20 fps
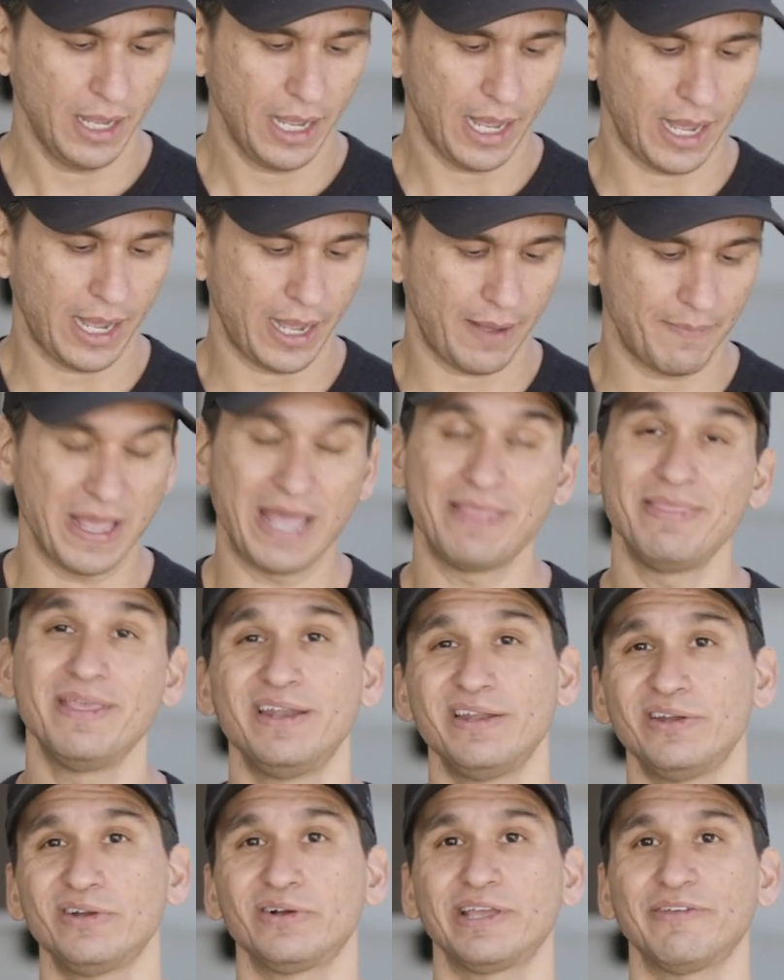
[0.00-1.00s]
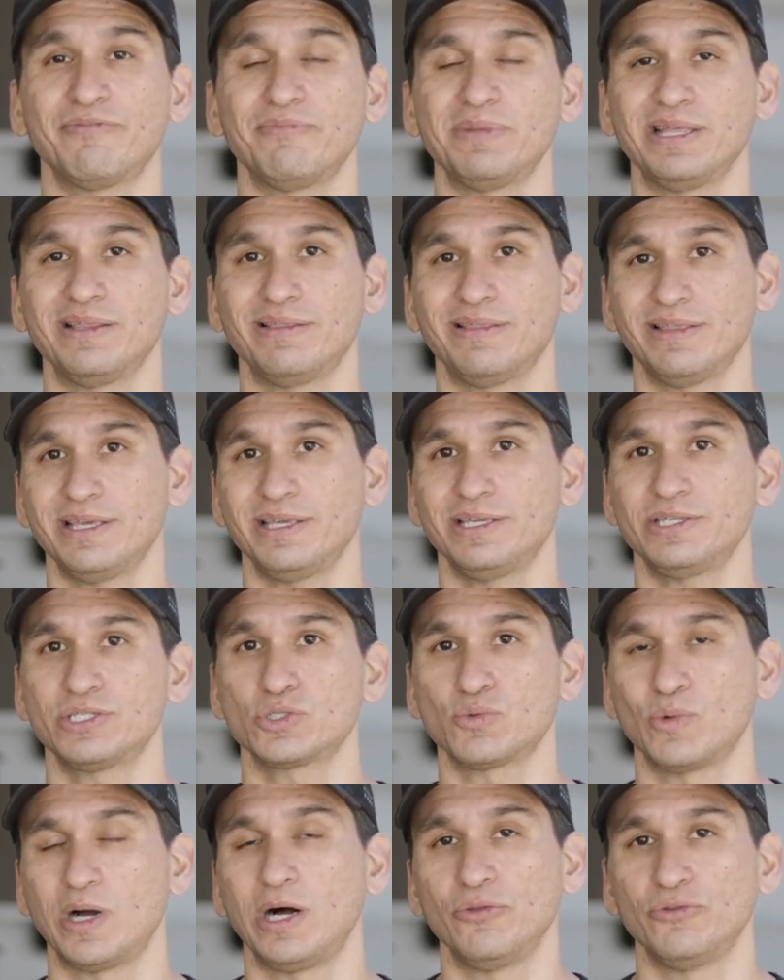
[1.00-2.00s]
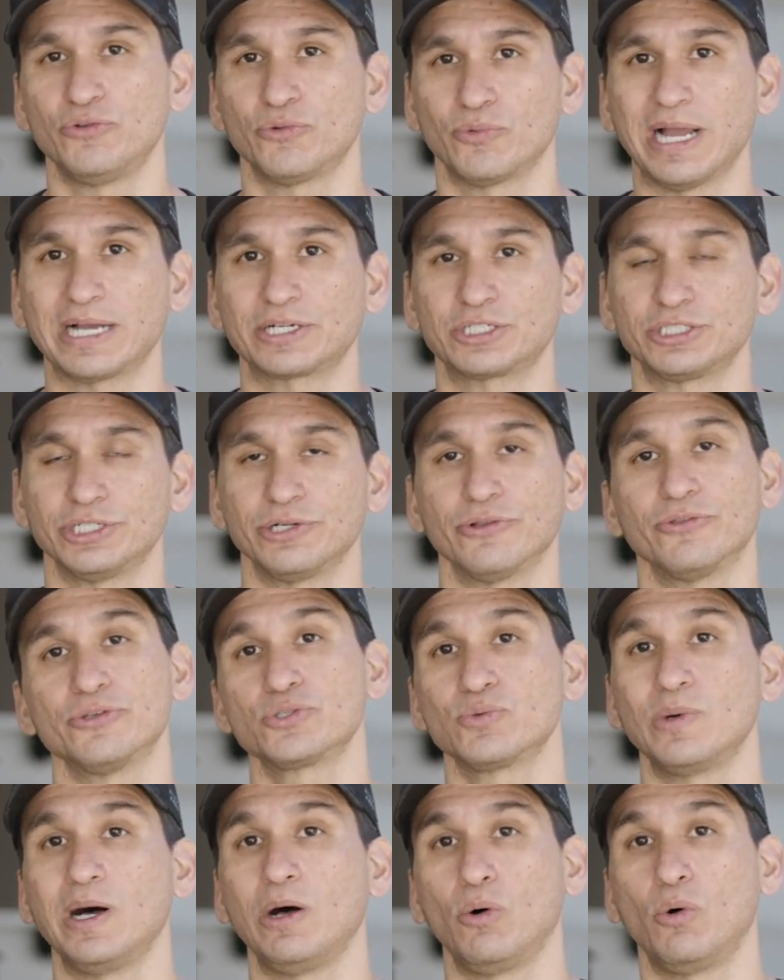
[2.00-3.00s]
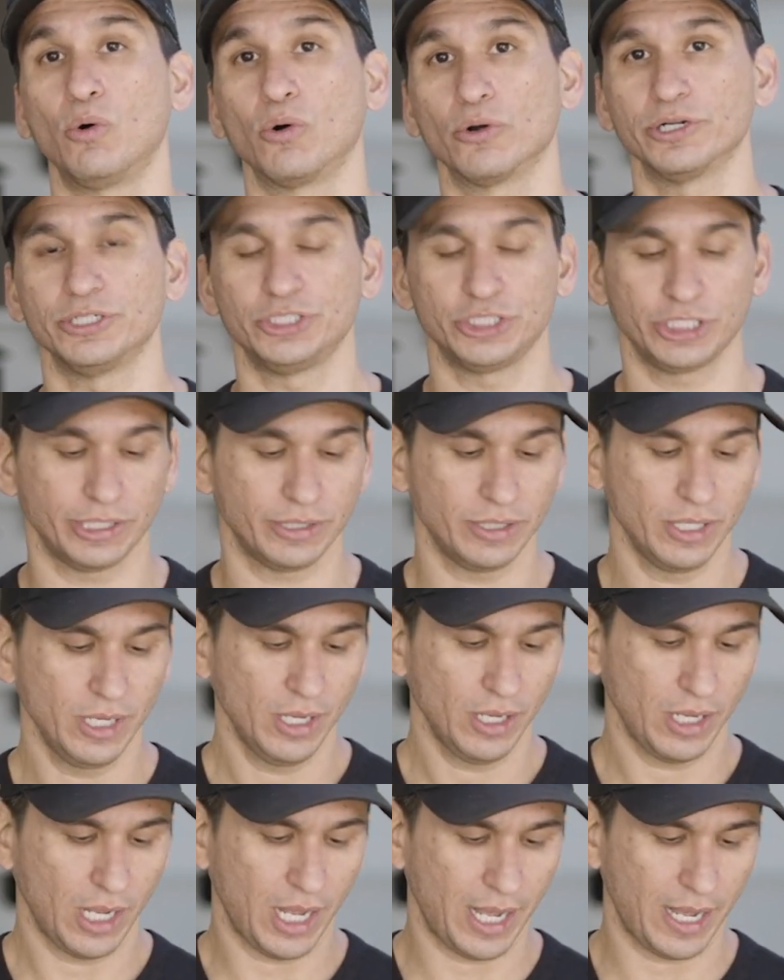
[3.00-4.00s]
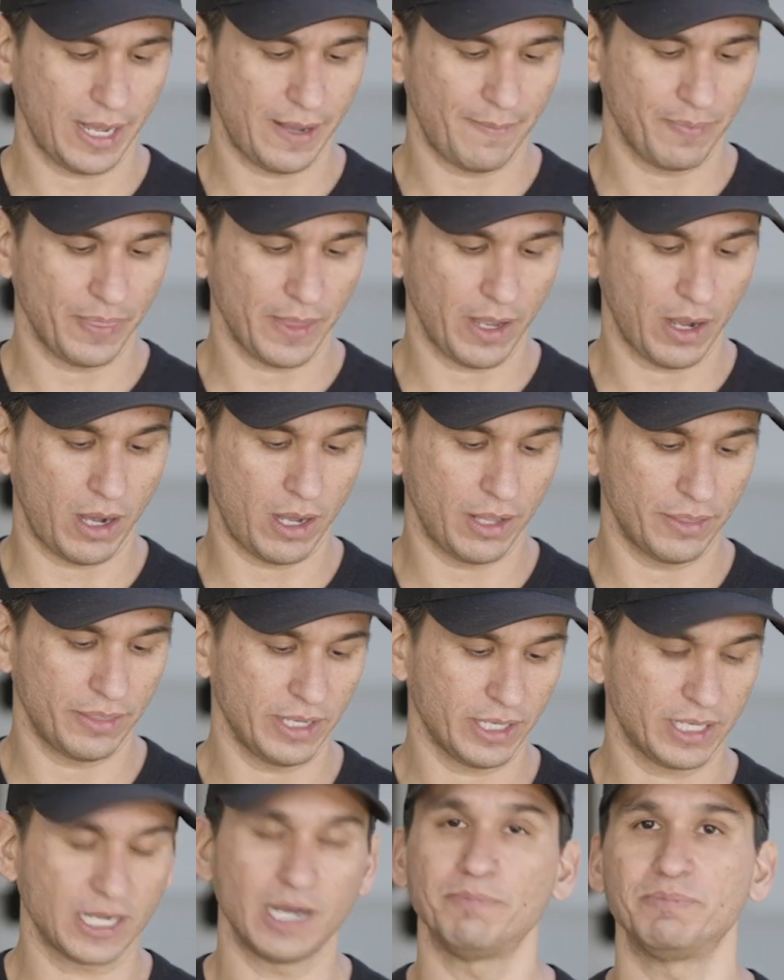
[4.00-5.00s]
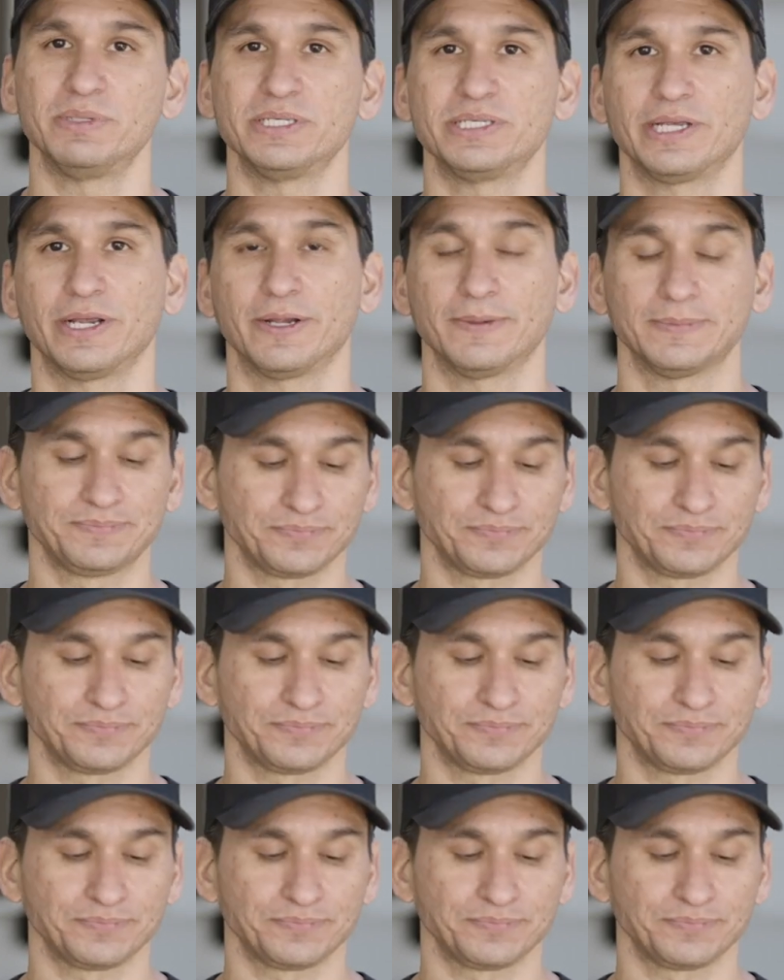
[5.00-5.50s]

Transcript: And then it'll give me the swell direction or the swell origin on the compass here.